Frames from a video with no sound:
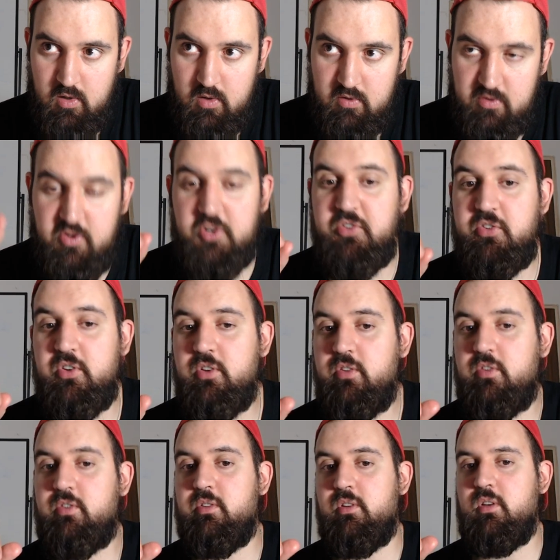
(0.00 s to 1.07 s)

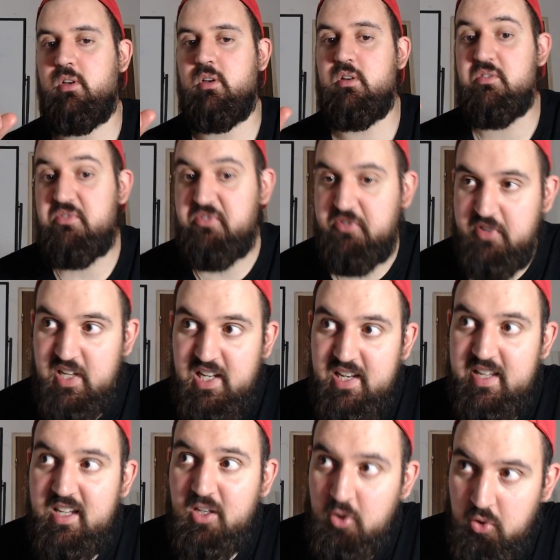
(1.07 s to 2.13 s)
versus
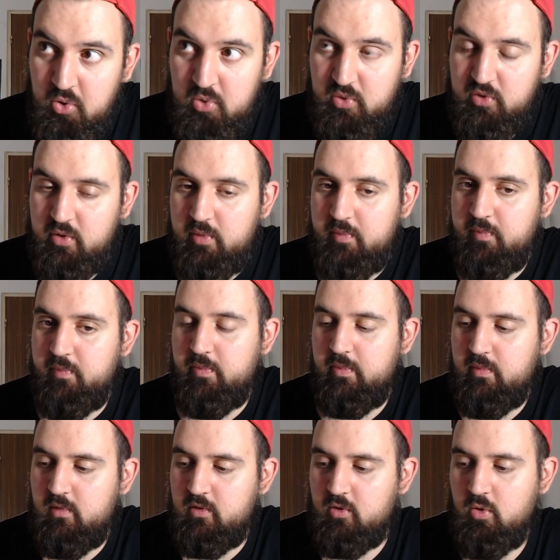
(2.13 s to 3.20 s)
feeling good.
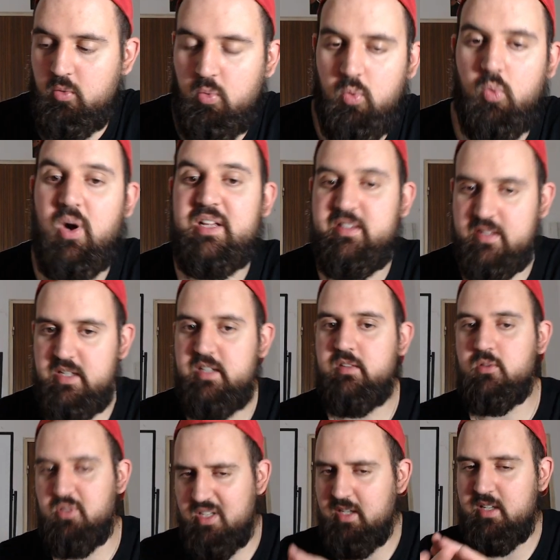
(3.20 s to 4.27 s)
What is
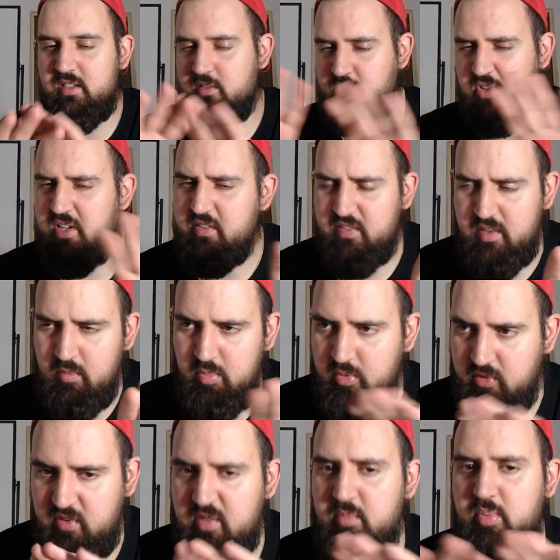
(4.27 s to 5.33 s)
good, yeah, it's really simp
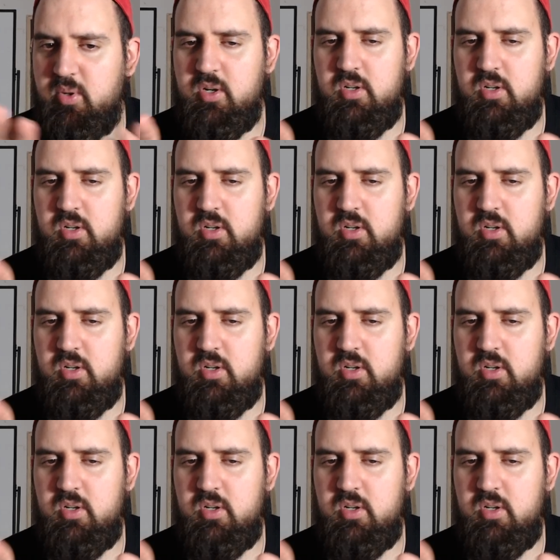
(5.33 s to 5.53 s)
simple,